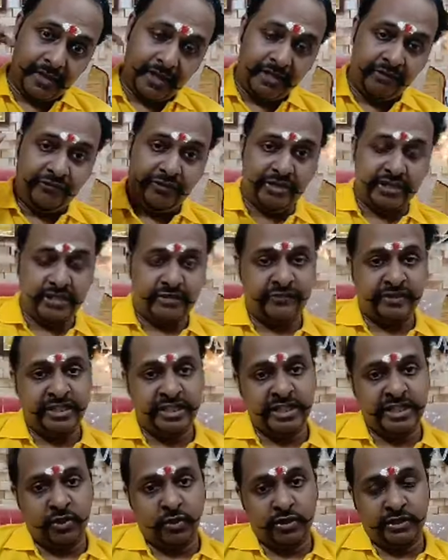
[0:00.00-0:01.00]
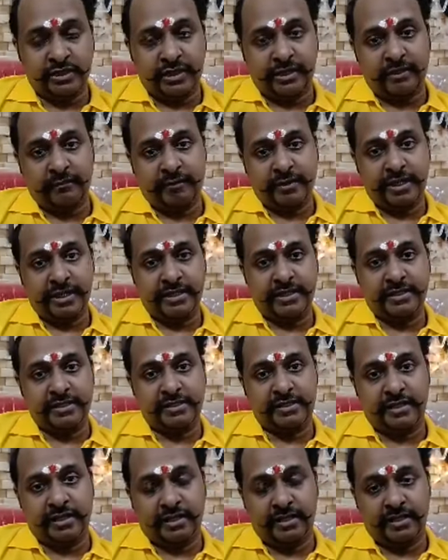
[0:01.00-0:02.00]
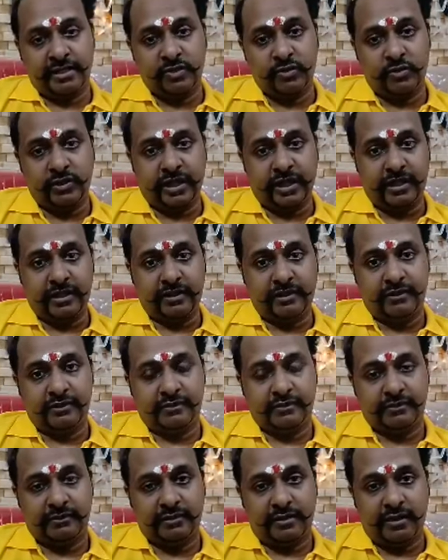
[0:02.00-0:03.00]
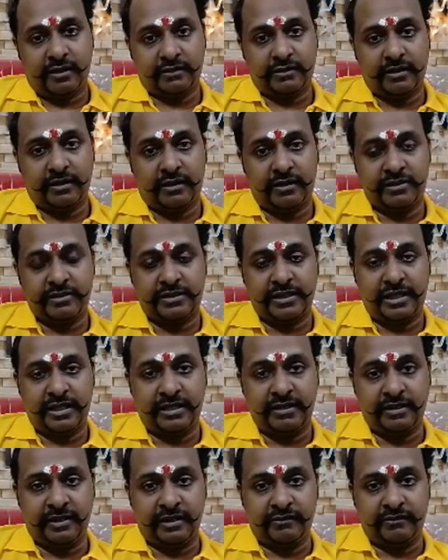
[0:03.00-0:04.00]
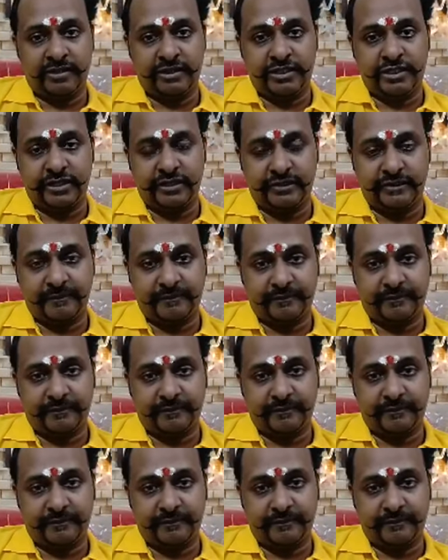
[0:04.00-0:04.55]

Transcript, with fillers: if it is physiotherapy it is the uk or the australian convention